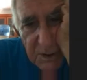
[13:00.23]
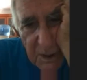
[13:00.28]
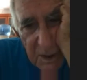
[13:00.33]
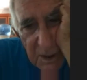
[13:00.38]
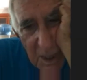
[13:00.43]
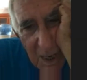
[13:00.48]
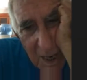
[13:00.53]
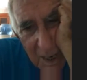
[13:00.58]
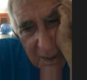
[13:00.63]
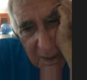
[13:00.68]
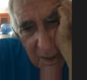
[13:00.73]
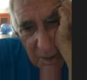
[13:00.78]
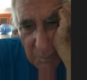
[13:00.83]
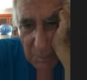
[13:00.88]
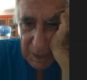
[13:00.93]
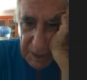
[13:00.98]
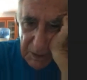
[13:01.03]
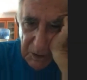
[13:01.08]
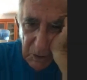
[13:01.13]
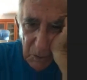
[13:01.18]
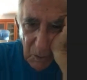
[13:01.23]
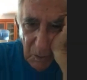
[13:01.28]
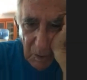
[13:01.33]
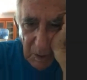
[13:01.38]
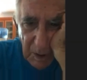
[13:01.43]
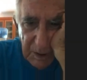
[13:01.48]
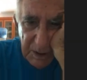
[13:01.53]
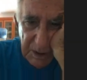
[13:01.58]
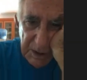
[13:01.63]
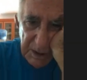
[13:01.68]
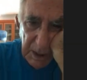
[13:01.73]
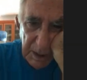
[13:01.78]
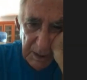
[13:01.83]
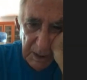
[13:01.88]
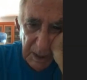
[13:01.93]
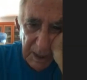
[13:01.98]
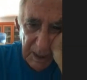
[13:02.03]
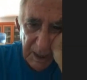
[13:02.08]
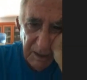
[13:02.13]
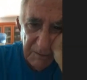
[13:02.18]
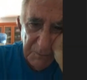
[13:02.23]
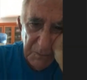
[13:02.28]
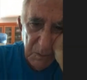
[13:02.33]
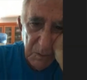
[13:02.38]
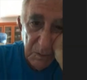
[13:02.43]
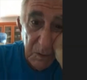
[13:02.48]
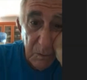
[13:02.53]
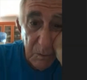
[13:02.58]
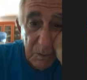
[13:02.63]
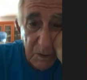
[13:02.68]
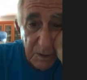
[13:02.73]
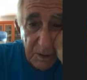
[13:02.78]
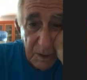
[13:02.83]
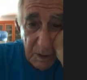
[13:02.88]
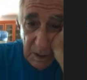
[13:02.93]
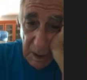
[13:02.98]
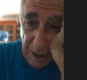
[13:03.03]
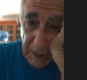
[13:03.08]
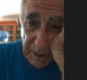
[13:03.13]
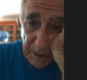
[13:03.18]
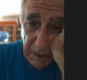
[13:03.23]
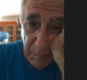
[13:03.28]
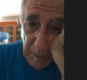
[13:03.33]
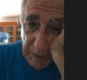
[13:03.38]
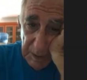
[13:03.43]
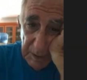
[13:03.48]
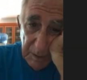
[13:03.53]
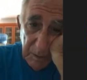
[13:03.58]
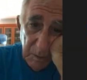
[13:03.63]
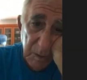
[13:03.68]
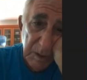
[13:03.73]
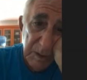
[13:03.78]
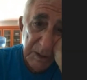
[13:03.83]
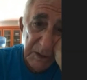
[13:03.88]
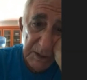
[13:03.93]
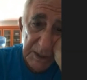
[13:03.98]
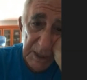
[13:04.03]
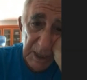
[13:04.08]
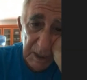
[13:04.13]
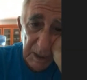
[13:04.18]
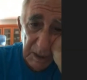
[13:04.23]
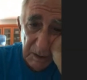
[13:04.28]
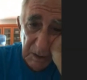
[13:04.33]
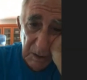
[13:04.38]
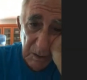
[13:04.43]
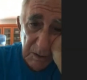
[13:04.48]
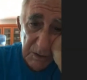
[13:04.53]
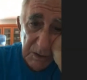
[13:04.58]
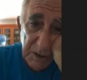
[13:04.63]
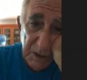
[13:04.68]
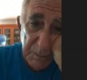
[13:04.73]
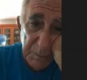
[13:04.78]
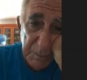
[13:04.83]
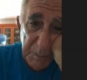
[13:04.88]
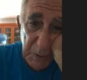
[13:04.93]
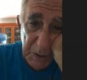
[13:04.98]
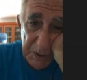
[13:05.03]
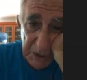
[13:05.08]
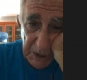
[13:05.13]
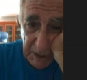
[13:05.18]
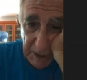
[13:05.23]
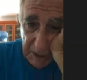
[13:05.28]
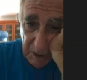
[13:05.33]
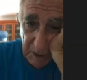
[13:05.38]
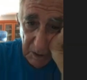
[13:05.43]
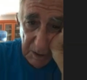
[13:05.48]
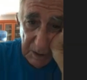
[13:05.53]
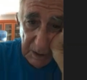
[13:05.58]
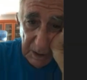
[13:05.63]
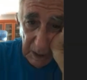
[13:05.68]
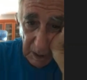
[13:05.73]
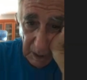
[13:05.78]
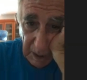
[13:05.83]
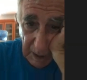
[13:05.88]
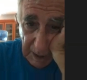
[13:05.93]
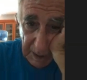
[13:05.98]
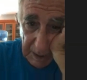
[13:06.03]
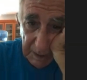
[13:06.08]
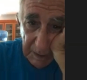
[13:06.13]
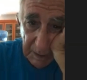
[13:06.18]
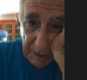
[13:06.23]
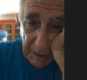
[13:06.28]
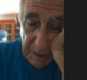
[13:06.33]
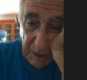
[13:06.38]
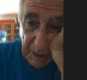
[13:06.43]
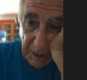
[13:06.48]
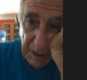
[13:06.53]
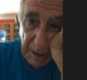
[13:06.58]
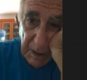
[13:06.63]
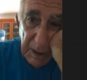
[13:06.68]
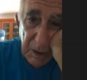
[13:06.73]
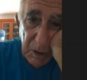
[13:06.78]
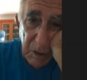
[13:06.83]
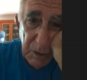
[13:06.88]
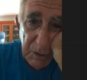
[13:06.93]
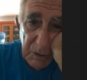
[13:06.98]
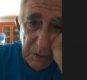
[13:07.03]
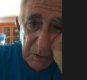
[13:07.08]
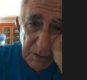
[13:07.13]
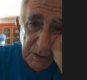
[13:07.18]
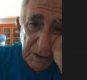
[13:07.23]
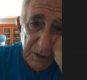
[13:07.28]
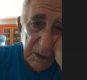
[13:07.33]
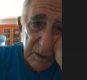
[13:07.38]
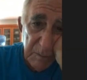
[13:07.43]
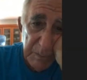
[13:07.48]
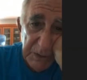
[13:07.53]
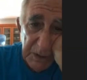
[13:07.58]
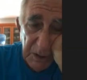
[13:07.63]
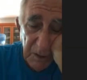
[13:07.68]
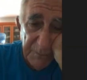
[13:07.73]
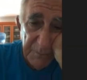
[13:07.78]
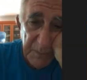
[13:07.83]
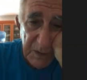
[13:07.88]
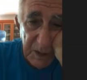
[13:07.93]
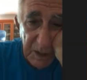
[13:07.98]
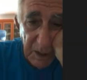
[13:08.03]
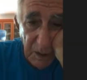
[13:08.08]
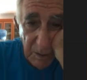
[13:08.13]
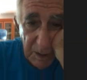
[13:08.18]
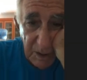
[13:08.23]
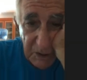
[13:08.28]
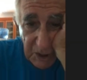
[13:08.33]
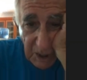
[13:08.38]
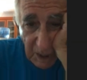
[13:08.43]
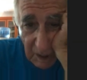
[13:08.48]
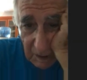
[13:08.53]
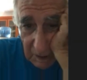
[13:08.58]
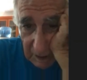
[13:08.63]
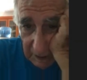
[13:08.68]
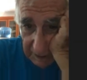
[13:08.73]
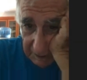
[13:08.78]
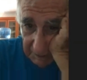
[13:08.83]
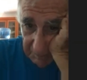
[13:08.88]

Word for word: a knock on my door. It's Sunday afternoon. I'm standing there, bushy-haired guy. Introduces himself as Gary Shandling.